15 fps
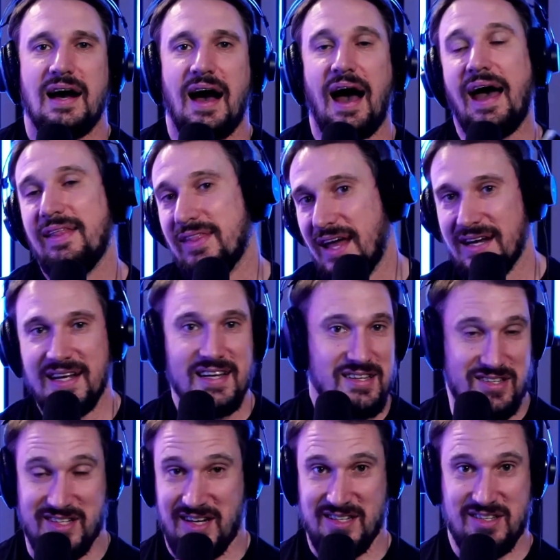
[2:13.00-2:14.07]
And then
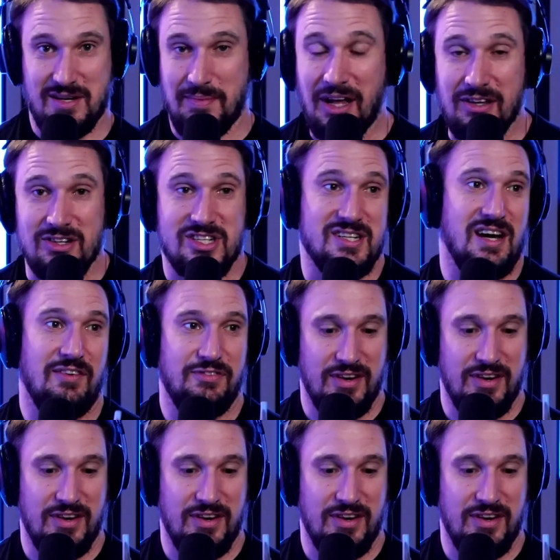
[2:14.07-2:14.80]
he's done some other stuff,